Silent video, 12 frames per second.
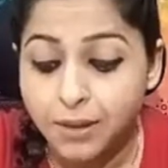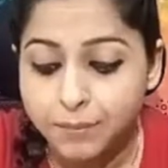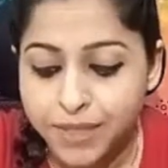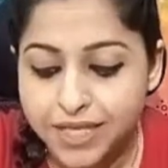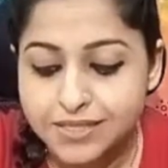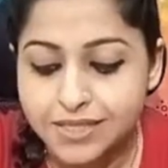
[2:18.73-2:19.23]

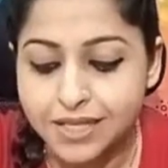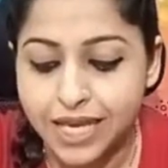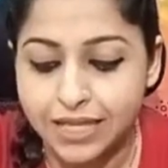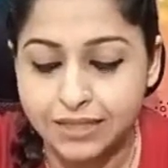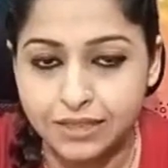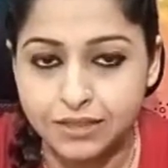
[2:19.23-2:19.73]
place the
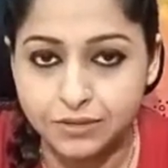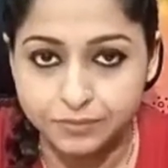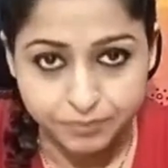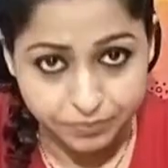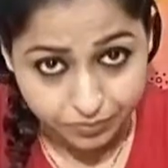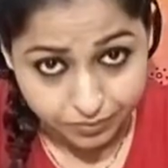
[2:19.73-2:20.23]
candle
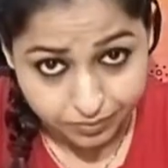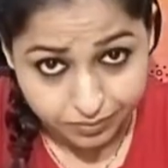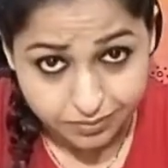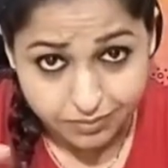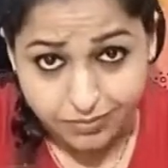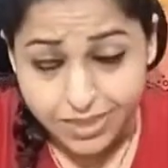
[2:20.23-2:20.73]

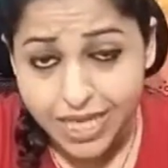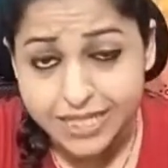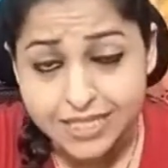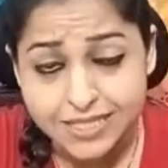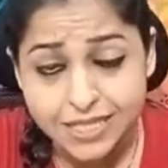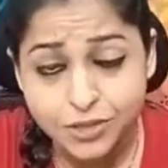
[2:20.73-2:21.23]
at
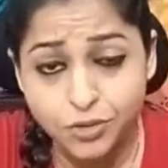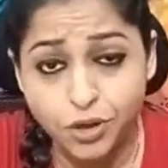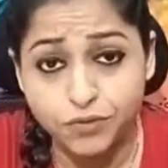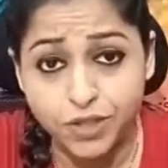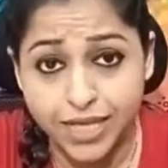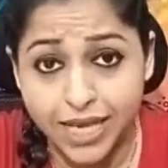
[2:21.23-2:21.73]
the center
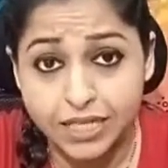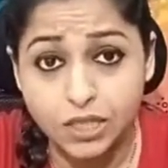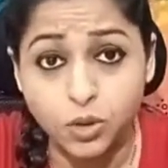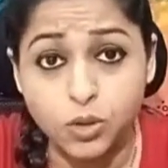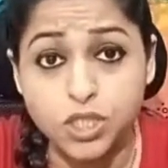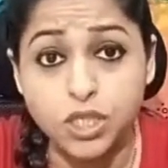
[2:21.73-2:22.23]
of the candle
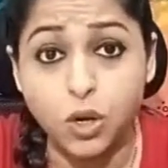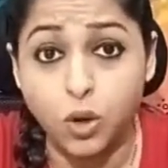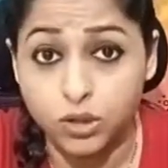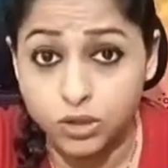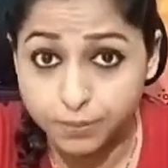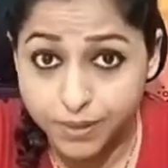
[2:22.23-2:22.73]
holder
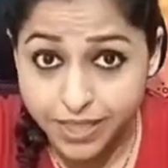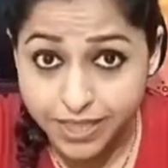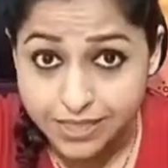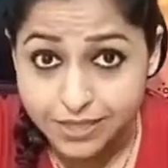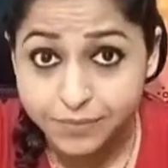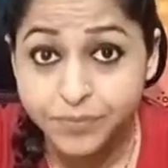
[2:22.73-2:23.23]
or the
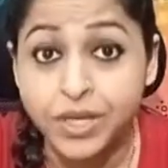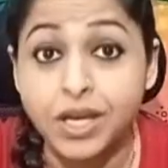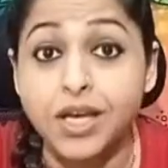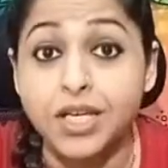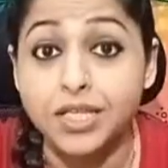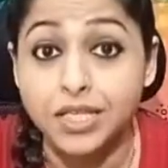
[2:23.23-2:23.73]
plate.
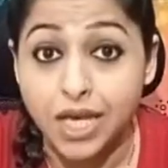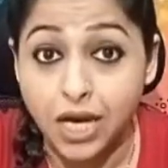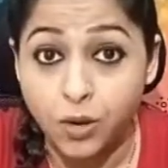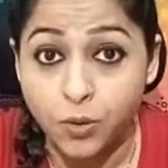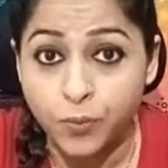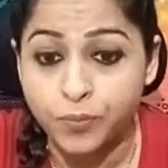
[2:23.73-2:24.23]

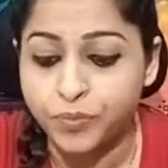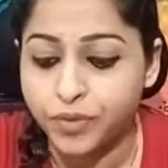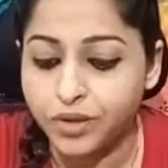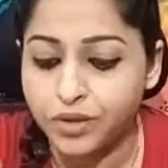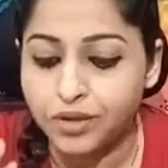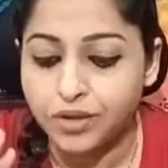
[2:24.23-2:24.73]
Now
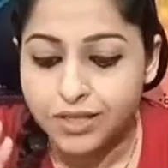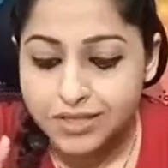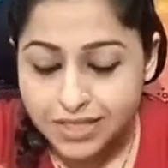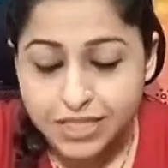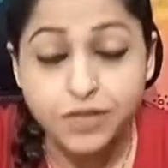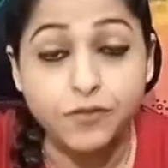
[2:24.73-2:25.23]

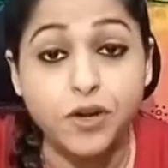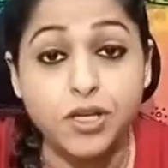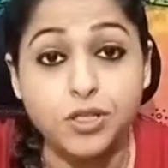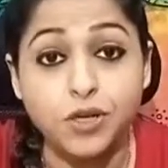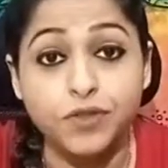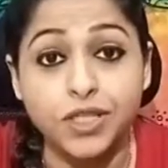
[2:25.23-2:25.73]
sit in
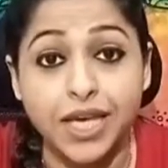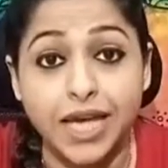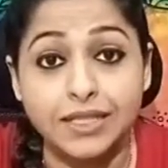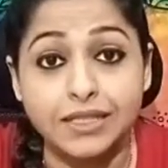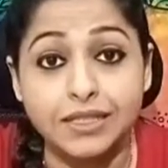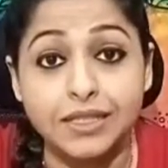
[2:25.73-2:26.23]
front of the
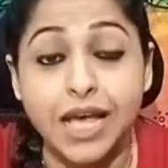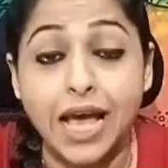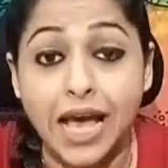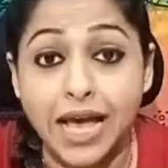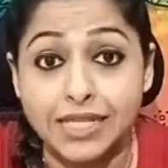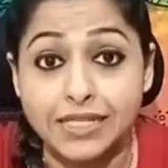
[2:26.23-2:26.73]
candle
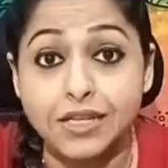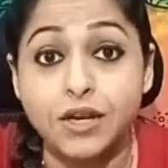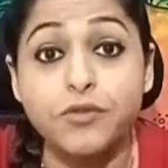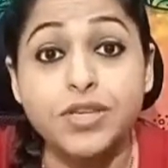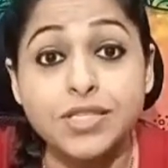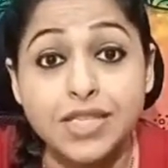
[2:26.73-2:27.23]
and
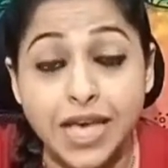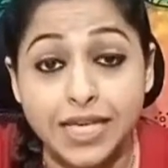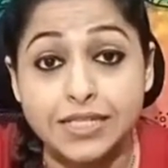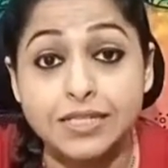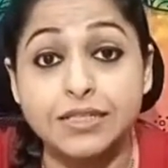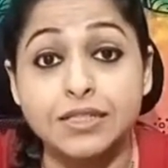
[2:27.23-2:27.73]

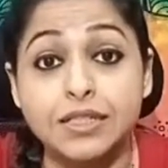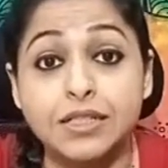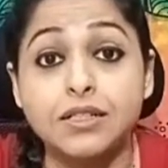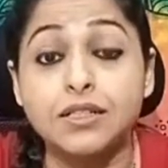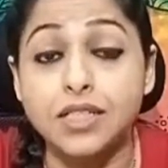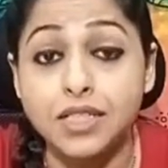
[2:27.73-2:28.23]
recite
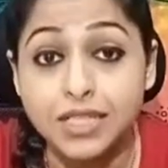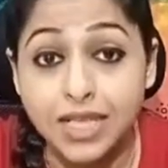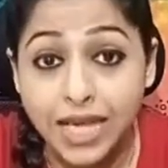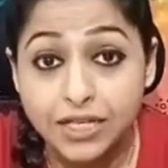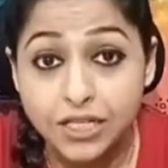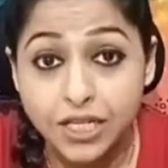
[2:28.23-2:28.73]
the
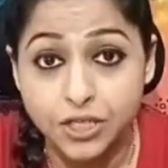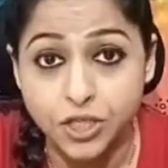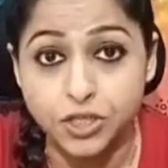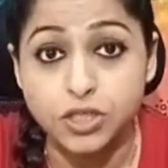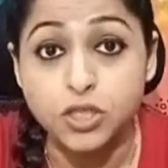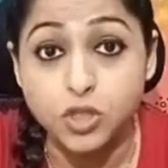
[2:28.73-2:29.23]

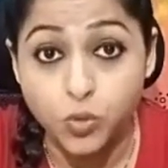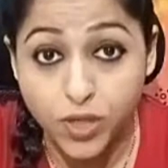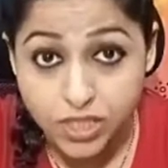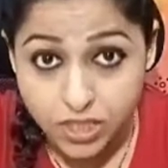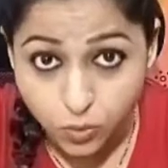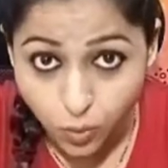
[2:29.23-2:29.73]
incantation
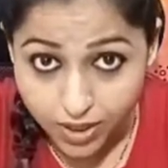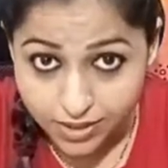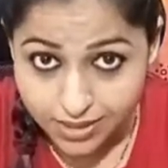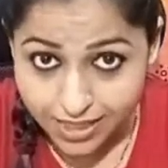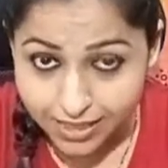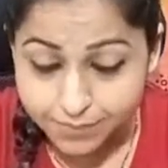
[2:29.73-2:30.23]
21
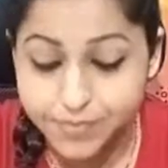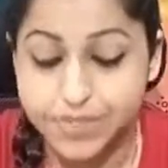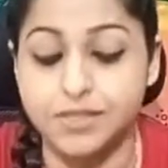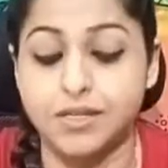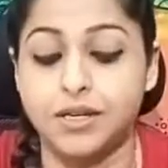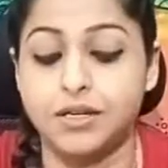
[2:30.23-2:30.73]

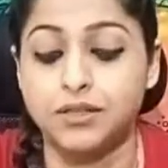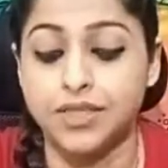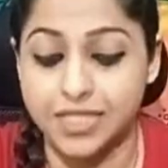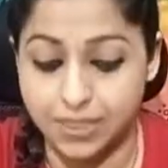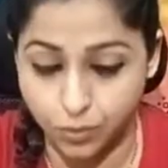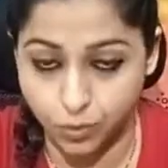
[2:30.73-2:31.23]
times
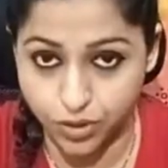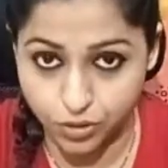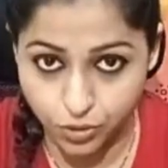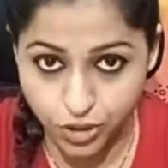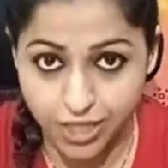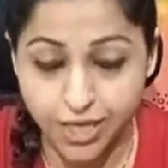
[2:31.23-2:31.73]
that I'm going
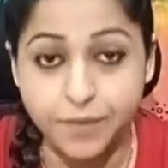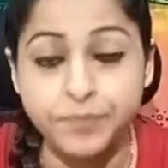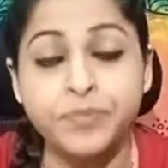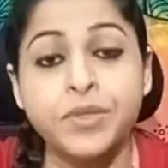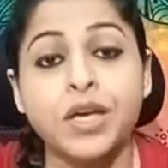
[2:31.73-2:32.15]
to share.